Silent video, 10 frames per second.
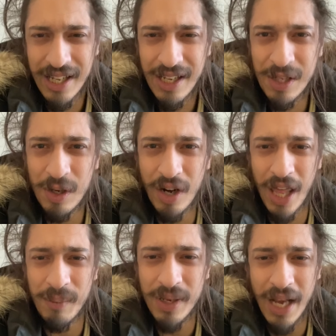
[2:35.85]
You know
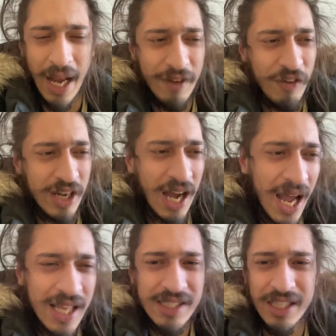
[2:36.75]
what I mean? And if a
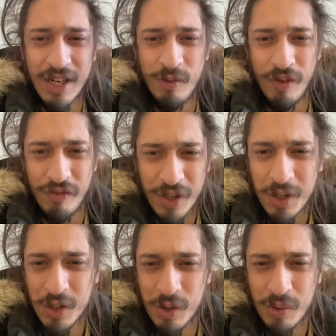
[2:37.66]
guy is going to
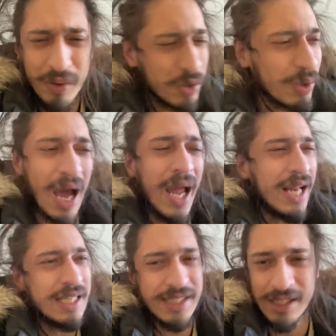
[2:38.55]
reveal you, dude,
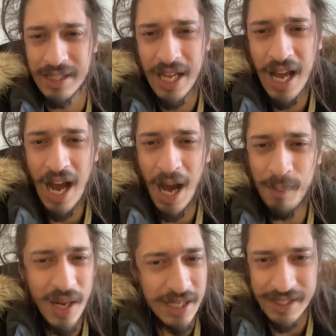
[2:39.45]
I, listen,
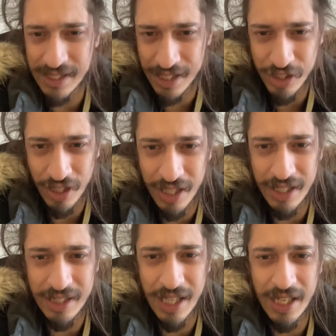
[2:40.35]
I'm not a snitch or
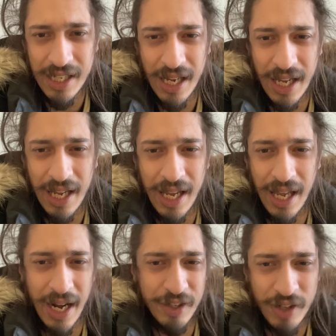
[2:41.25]
anything, and,
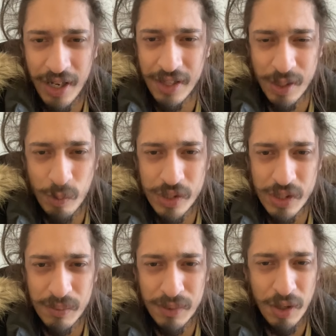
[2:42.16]
and I try not to
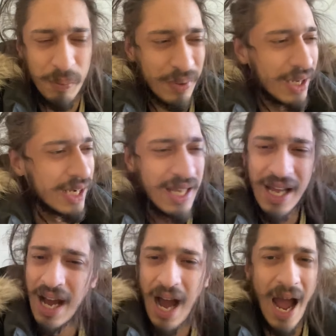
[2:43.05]
whistleblow, but
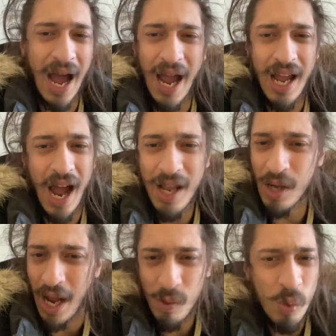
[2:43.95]
I, I,
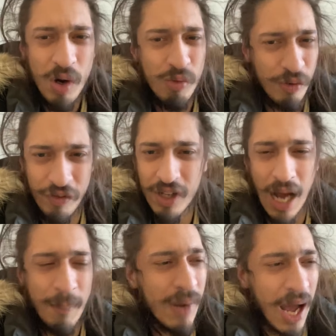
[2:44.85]
I, I will reveal,
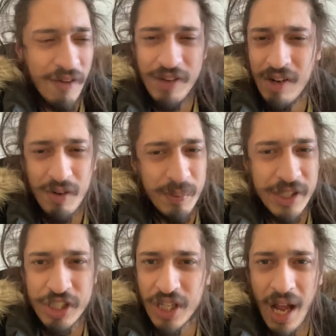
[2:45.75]
I'm not, I've never
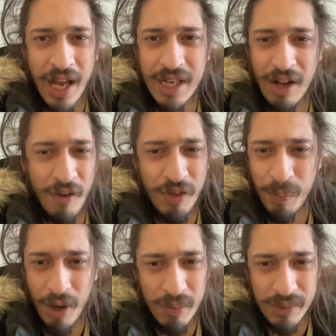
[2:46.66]
been shy of the
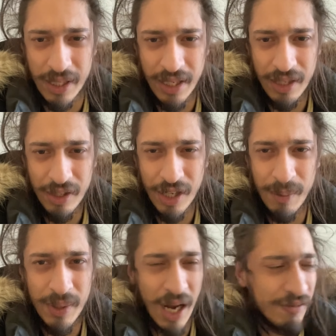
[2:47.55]
public. You know
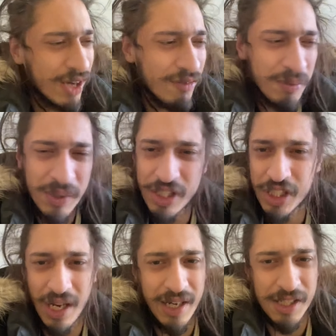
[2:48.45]
what I mean? I've never been
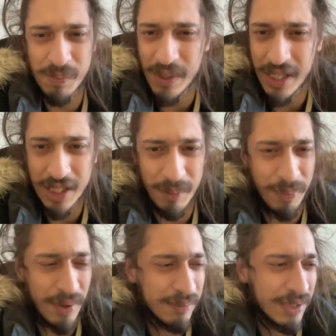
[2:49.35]
shy to speak in the
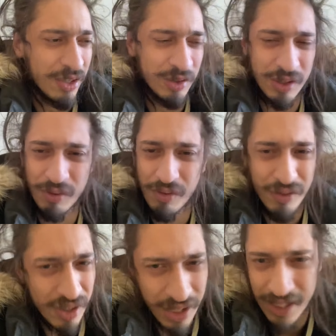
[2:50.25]
public or to
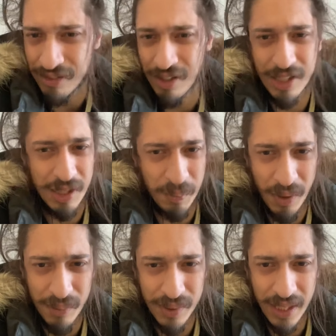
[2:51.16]
reveal anything in the
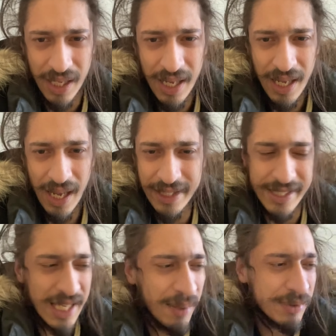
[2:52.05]
public. At the
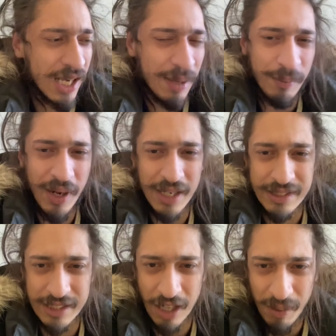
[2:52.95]
same time, I'm not a
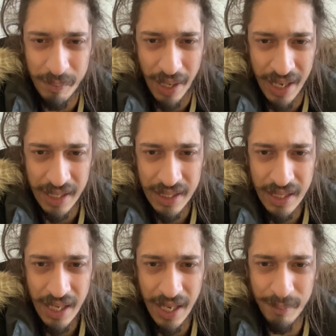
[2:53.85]
scumbag
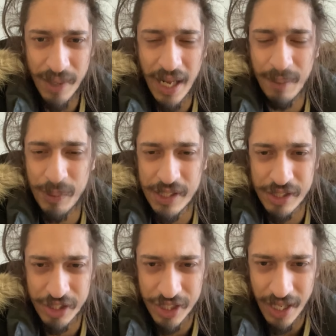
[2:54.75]
and I'm not a piece
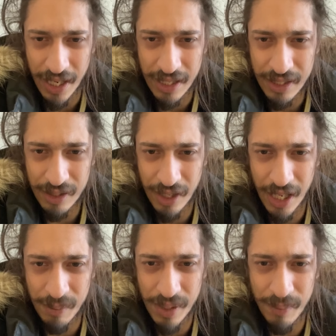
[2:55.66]
of shit. You know
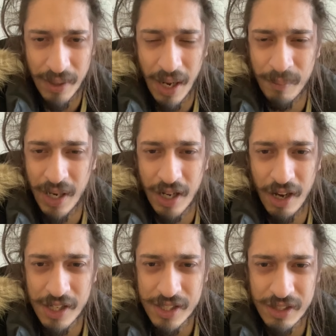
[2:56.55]
what I mean? I'm not, I'm not a
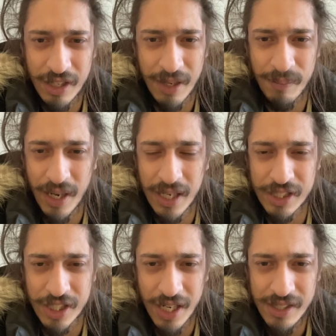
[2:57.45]
hustler and I'm not a
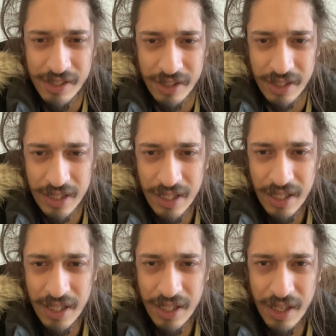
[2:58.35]
shyster.
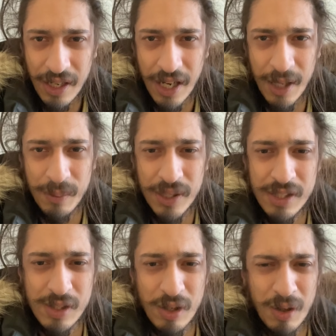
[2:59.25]
You know what I mean?
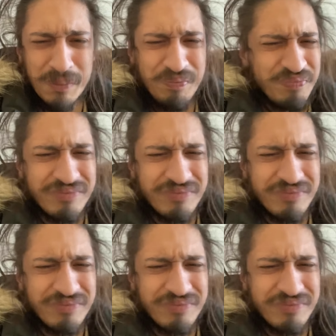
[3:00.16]
So,